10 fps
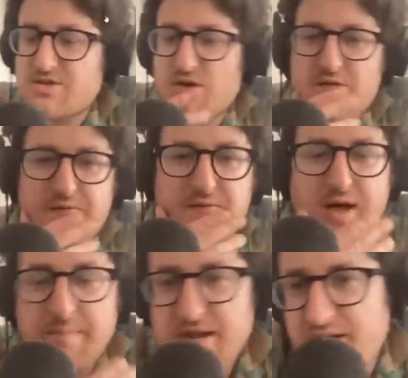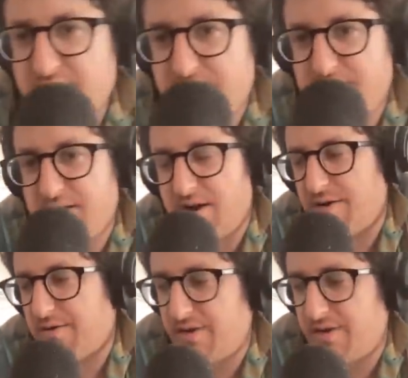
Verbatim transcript: a sort of, I mean, you know,